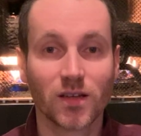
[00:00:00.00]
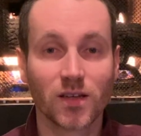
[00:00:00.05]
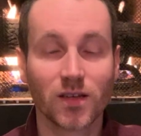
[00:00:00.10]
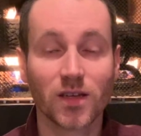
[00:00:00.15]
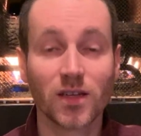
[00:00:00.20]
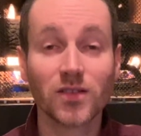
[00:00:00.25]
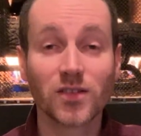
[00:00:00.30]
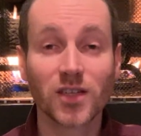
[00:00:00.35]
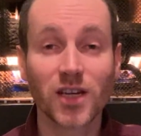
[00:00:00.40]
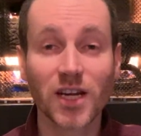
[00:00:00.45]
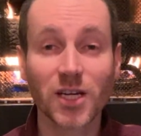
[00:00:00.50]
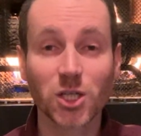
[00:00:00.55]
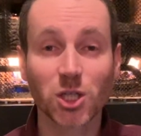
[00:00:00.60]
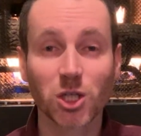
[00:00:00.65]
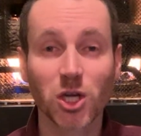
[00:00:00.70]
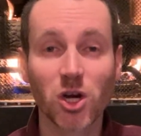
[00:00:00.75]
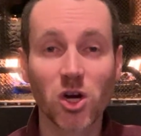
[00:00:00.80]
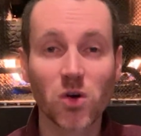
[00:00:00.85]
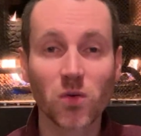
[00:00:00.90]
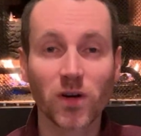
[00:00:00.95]
In today's
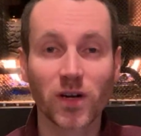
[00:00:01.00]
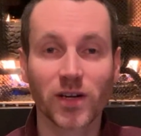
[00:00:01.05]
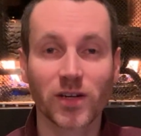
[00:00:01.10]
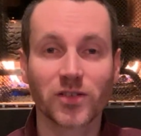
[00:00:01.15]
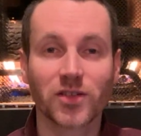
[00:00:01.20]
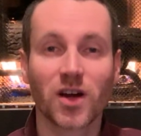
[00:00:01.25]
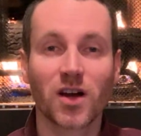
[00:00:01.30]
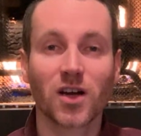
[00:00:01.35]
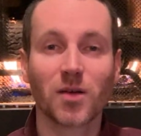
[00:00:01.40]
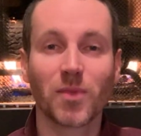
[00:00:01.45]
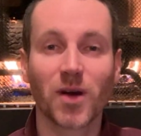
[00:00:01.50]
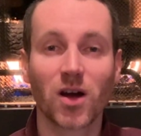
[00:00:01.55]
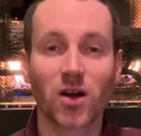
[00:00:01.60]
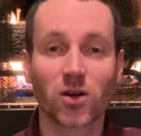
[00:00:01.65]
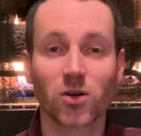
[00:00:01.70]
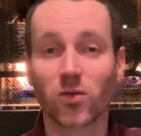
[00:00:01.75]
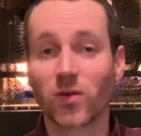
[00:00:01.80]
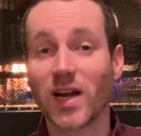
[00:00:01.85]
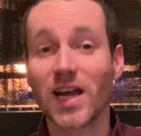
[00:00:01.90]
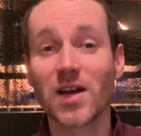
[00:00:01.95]
show we're going to talk about
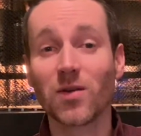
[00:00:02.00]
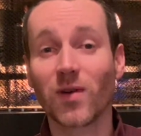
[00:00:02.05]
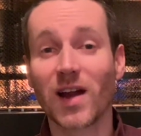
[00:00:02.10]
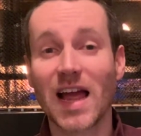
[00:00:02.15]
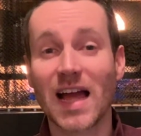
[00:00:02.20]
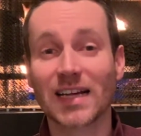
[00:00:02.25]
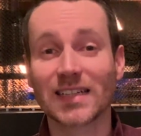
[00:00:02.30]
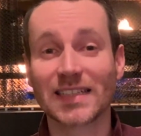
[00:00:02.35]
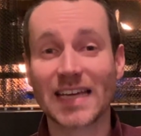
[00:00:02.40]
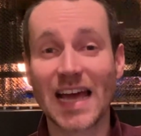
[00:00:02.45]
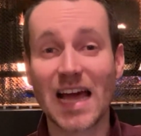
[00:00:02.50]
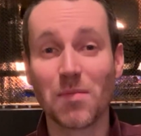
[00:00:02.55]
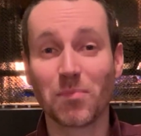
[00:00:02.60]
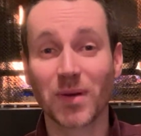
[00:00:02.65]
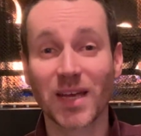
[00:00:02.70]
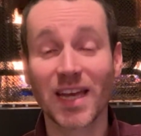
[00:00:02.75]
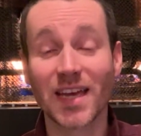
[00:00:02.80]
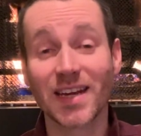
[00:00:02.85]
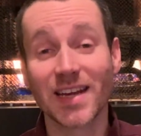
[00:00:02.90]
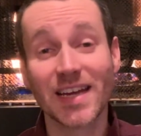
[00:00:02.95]
Create React
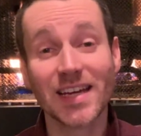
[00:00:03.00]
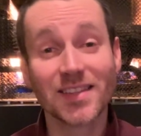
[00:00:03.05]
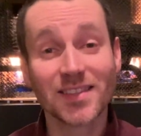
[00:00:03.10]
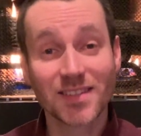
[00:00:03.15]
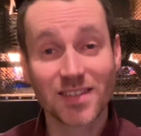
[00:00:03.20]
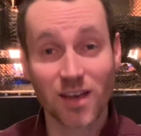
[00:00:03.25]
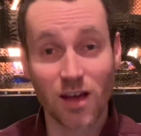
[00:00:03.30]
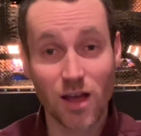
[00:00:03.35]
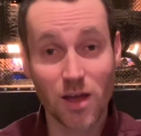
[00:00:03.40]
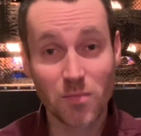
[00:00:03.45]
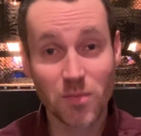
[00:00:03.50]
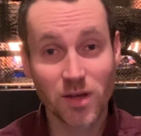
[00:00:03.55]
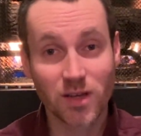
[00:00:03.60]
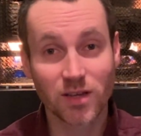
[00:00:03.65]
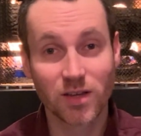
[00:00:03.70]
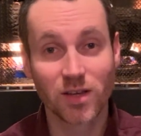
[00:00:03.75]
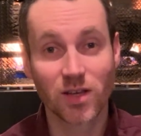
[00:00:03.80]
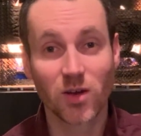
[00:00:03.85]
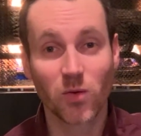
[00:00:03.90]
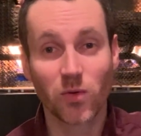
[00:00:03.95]
App and Enzyme.
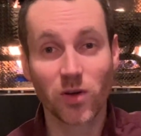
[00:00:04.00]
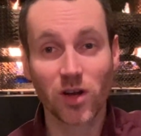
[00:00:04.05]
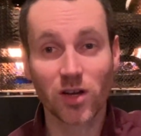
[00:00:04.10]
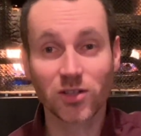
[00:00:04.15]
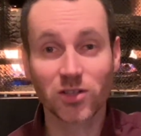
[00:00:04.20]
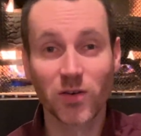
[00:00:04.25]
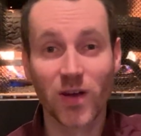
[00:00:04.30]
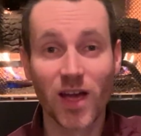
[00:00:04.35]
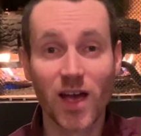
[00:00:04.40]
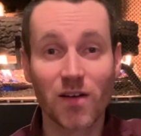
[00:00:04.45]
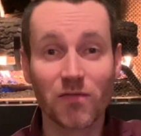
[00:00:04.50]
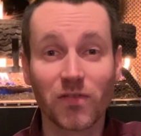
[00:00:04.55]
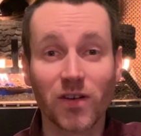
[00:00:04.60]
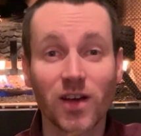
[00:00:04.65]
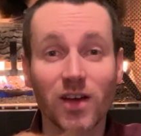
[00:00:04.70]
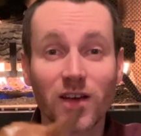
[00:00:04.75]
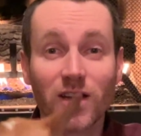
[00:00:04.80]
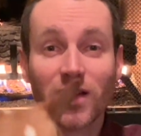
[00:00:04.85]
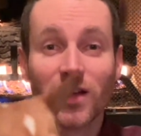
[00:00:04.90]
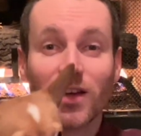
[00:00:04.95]
We also have
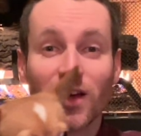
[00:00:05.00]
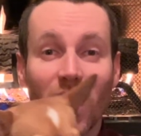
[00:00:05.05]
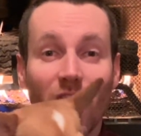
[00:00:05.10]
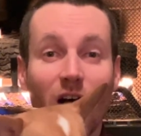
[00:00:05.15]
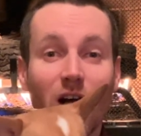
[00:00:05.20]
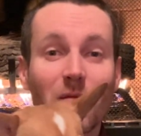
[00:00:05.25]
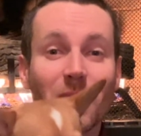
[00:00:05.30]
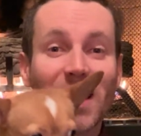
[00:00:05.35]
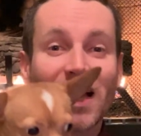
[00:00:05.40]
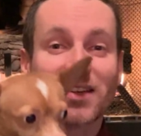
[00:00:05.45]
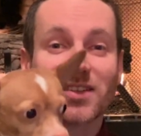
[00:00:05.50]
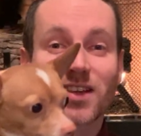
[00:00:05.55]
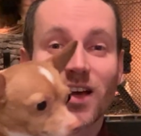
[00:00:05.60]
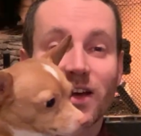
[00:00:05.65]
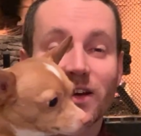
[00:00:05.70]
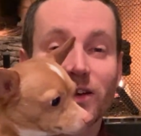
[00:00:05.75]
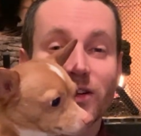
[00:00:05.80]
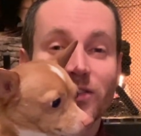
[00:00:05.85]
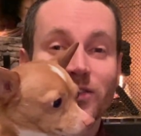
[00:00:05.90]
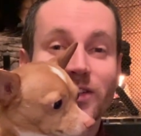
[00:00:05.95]
our
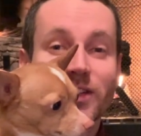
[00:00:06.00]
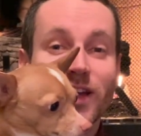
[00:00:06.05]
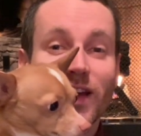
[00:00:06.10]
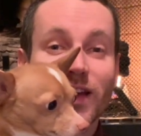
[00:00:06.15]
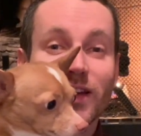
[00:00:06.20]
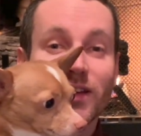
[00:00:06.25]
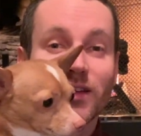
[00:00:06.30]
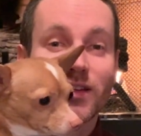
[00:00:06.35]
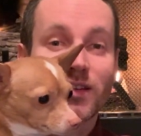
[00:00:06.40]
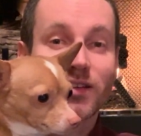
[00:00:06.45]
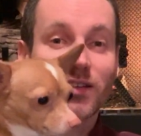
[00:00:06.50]
mascot here today.